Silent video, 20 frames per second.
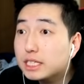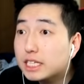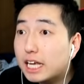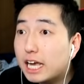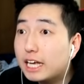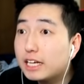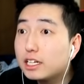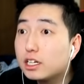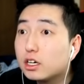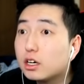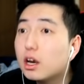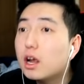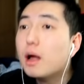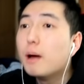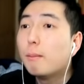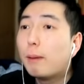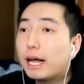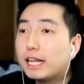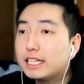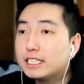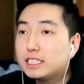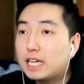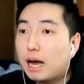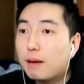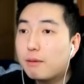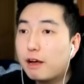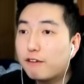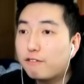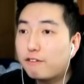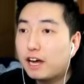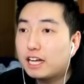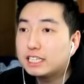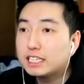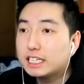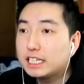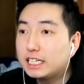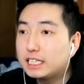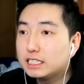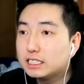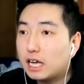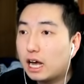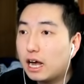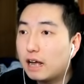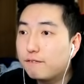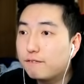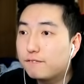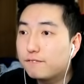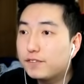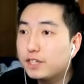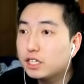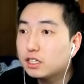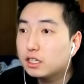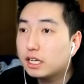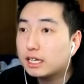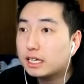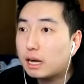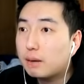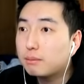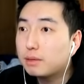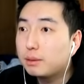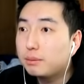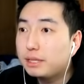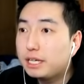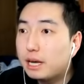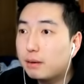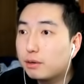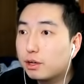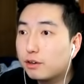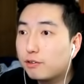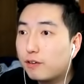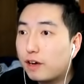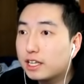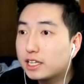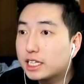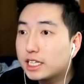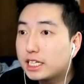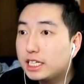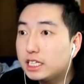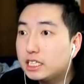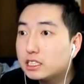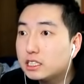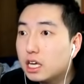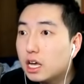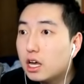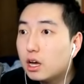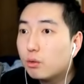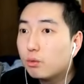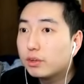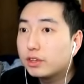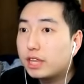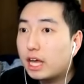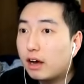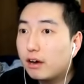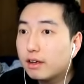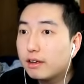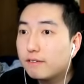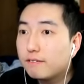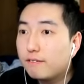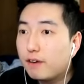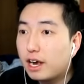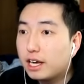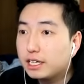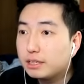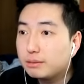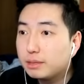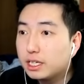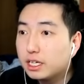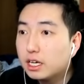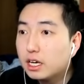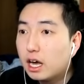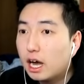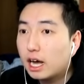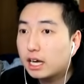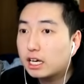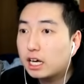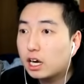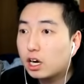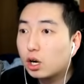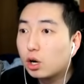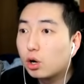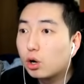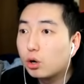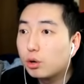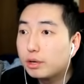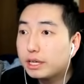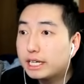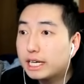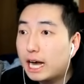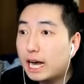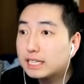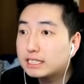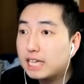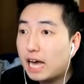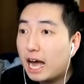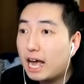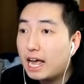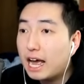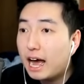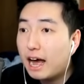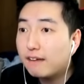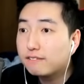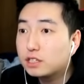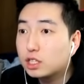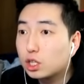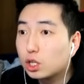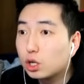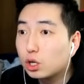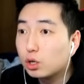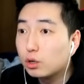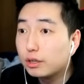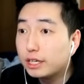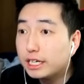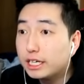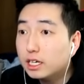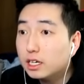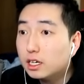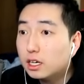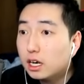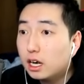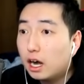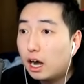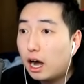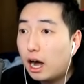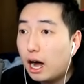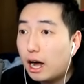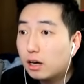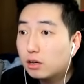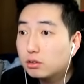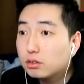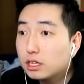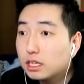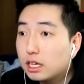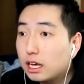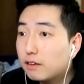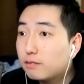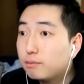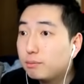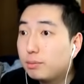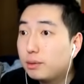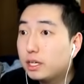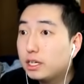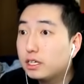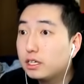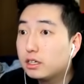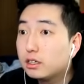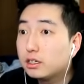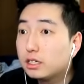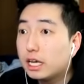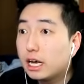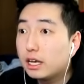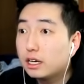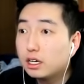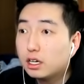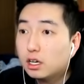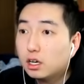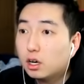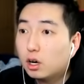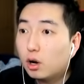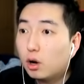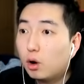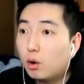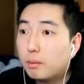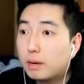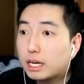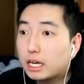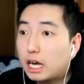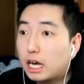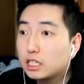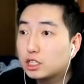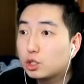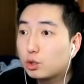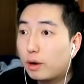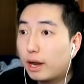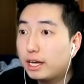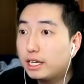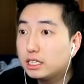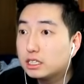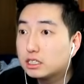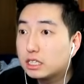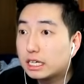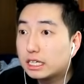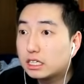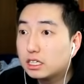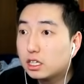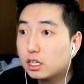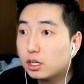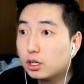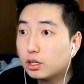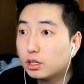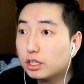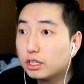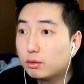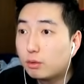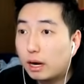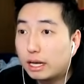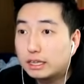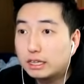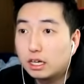to get here by the time I find the keys. I feel like I'm going to be able to find the keys without him finding me. I got to hurry, guys. I have to hurry. I don't think I've been here yet. Oh my gosh, Granny is like literally right